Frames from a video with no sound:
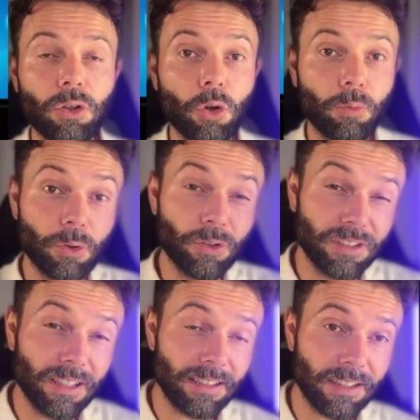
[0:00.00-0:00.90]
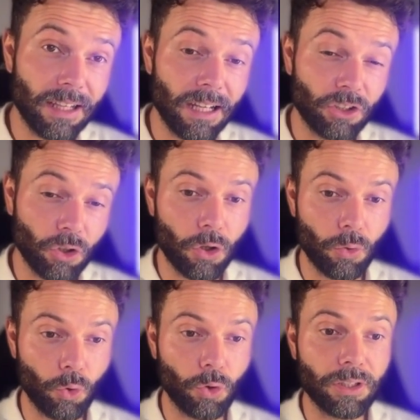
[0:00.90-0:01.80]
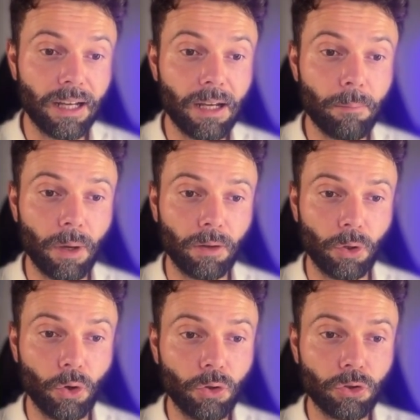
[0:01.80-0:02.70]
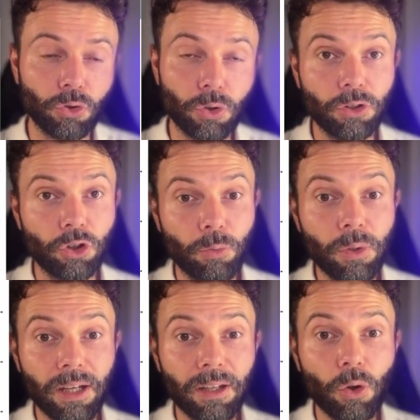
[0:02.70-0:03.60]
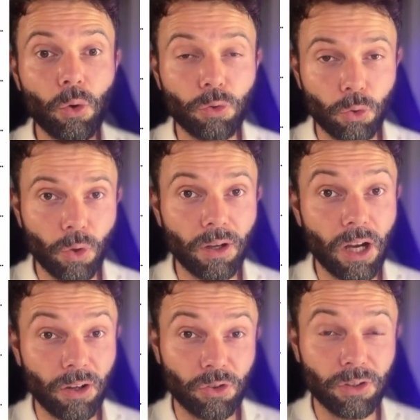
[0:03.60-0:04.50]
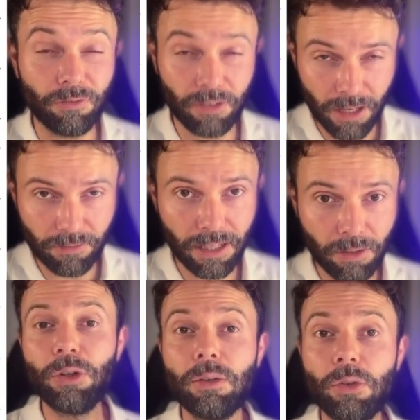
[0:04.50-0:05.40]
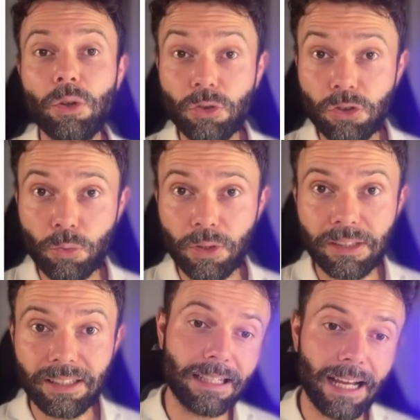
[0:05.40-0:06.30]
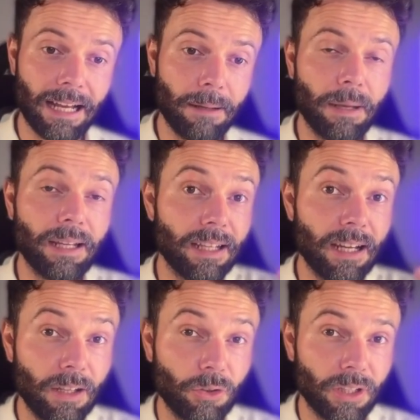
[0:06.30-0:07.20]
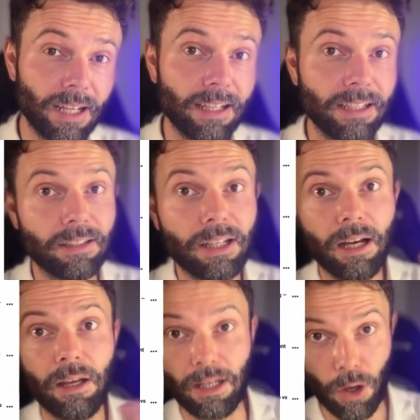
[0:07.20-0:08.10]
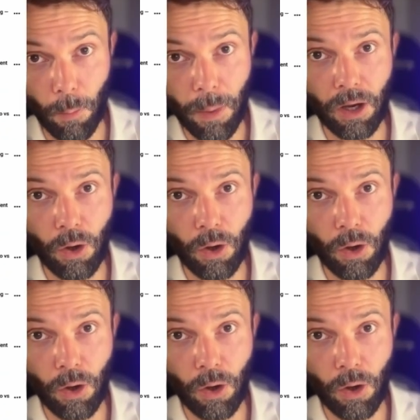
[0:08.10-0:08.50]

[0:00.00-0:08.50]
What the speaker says: numerous international awards, and above all, to accumulate over 105,000 views with this anime that I created entirely on my